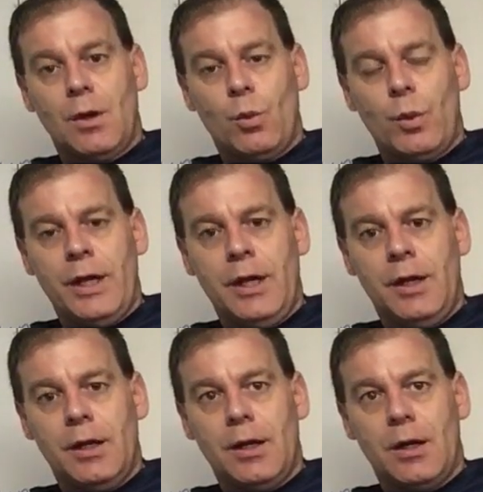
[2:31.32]

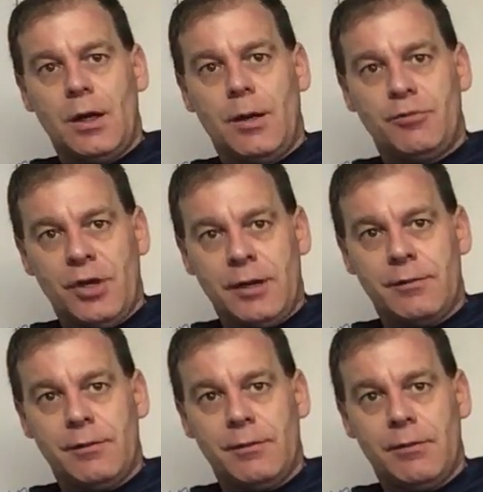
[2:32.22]
we
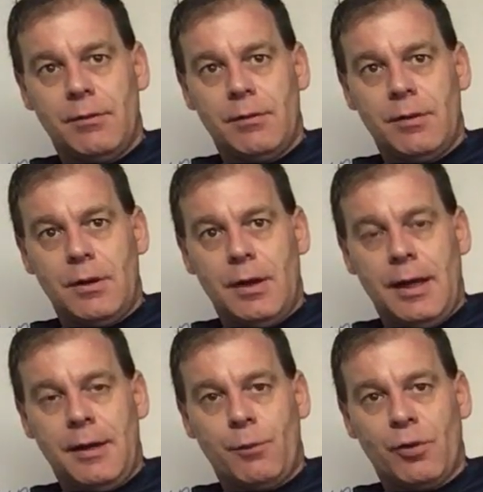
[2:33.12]
object,
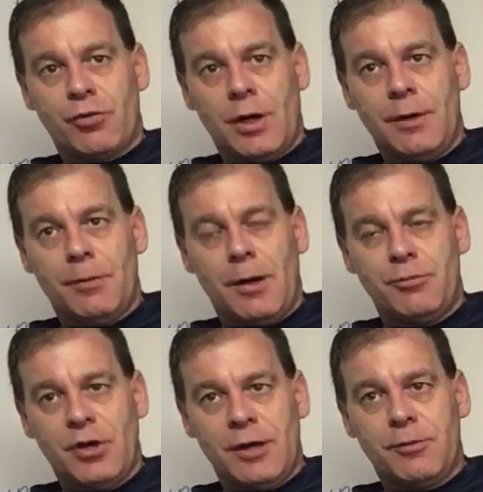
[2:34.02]
and we're trying to
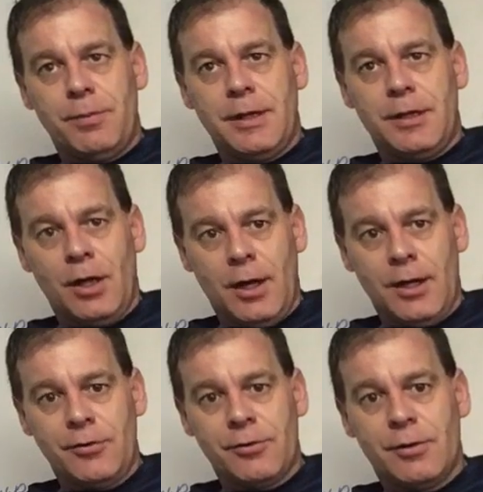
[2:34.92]
object
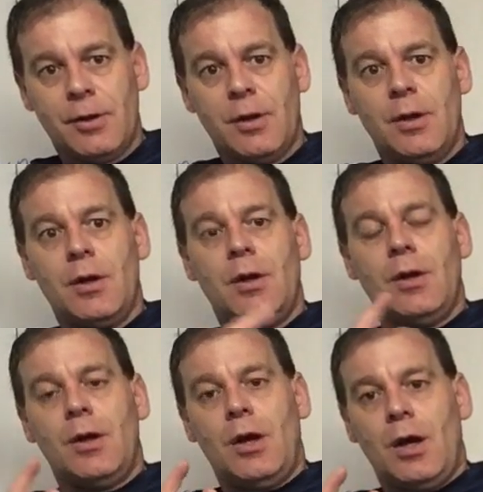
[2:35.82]
because
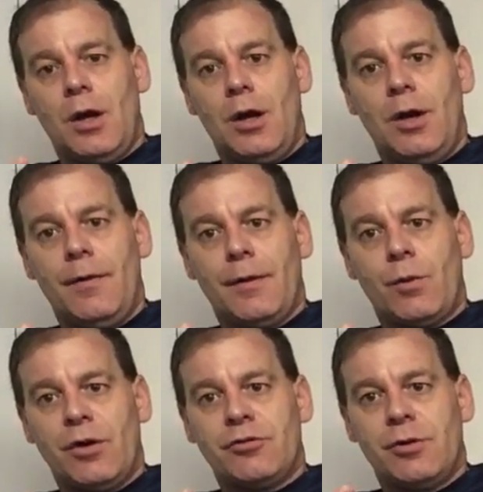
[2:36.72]
the
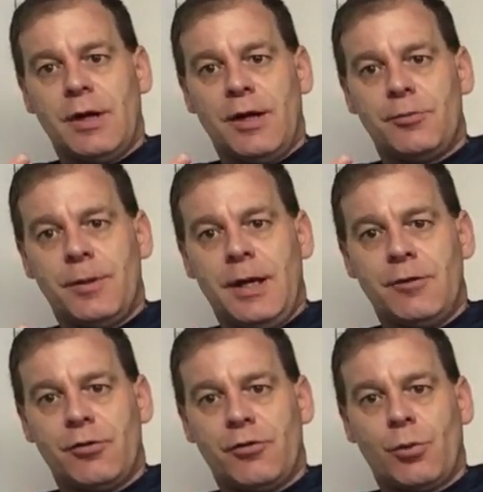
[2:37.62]
question has been
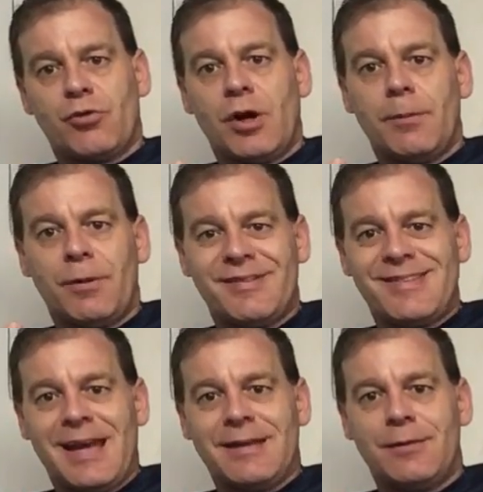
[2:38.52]
answered. So we're trying to
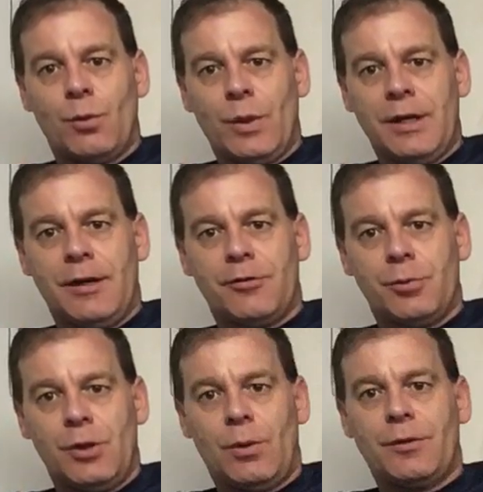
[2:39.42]
protect the witness.
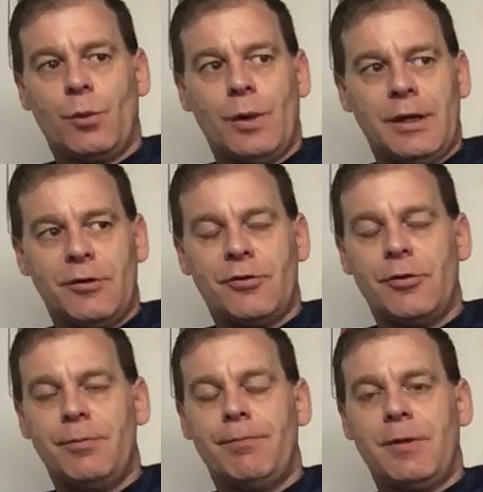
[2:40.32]
We don't want the witness
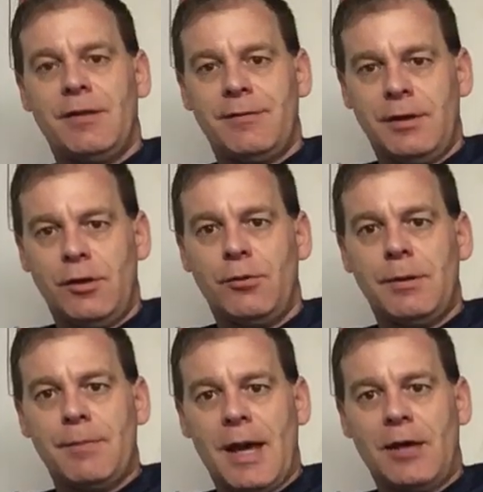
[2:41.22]
to continue to
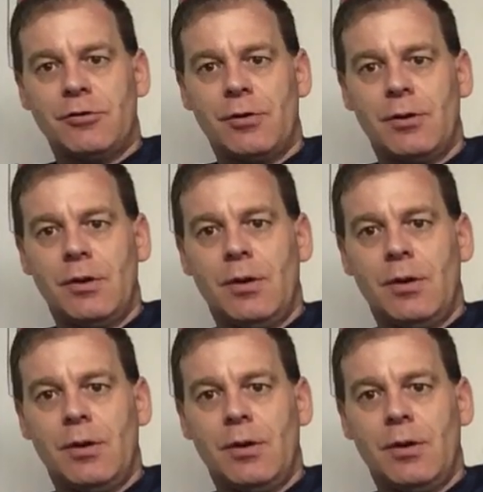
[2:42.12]
be badgered.